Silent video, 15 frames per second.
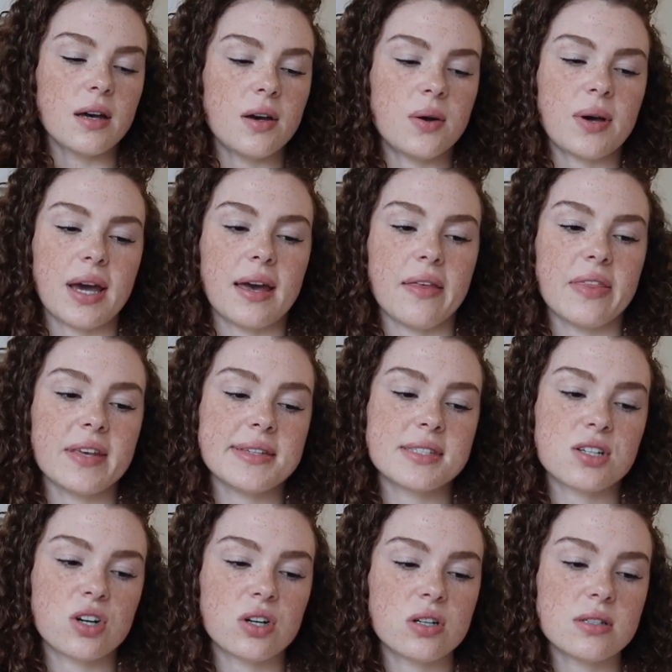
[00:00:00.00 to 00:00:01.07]
Okay,
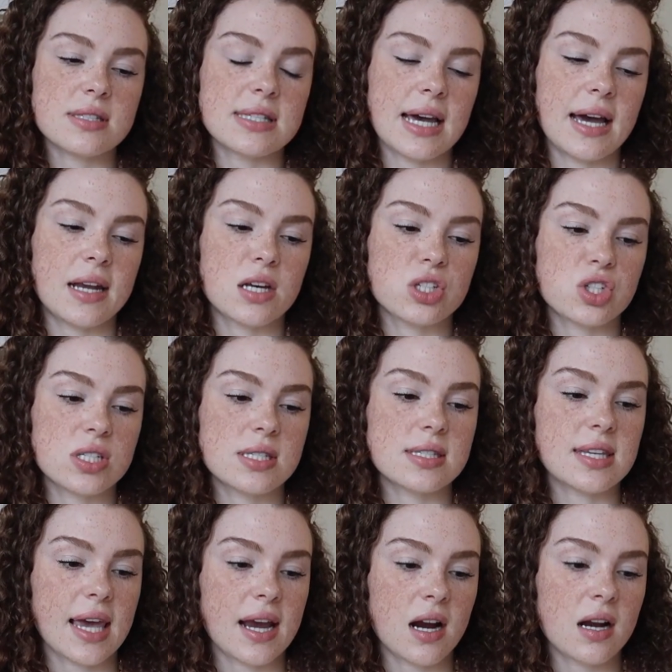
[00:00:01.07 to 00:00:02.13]
this girl said she's
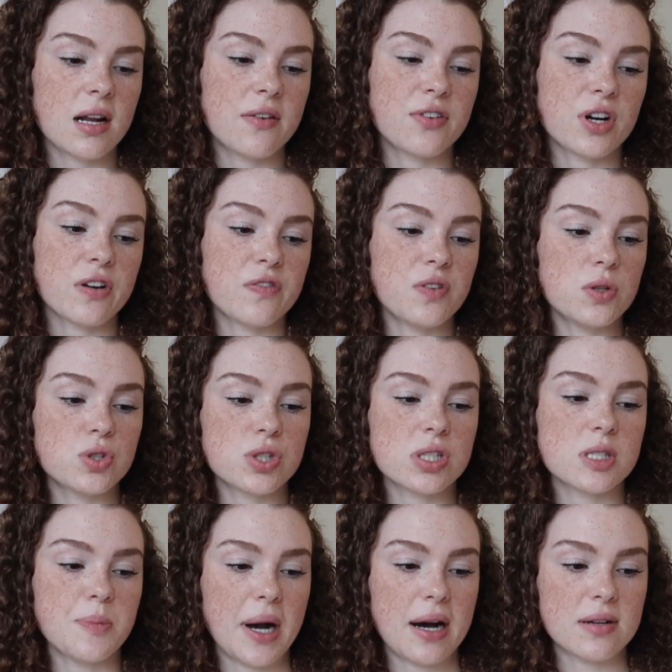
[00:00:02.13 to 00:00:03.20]
scared of her future
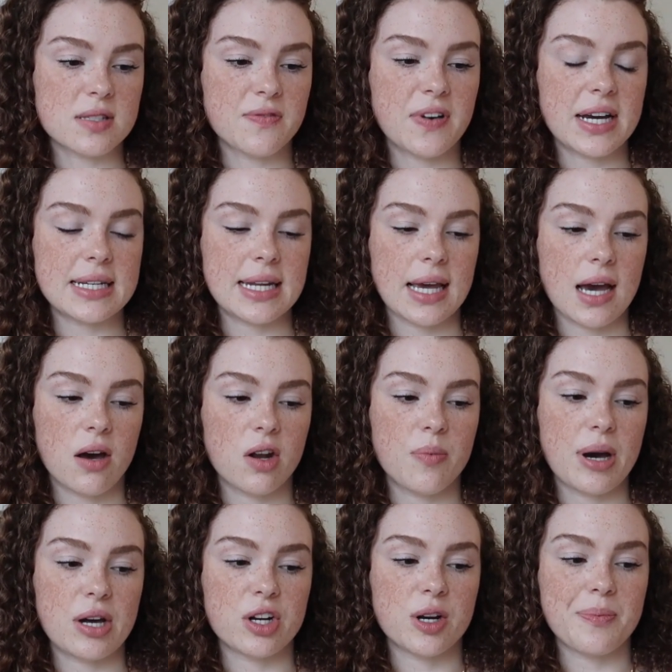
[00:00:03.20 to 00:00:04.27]
spouse finding out
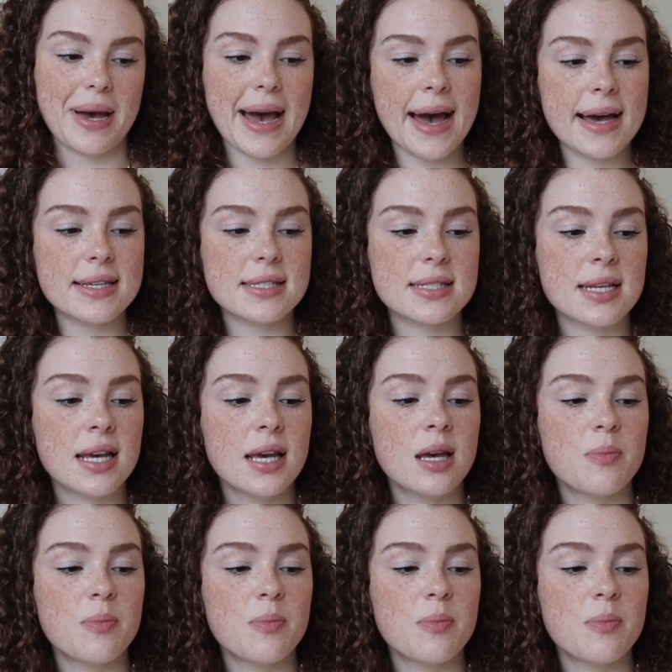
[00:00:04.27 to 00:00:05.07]
about her past.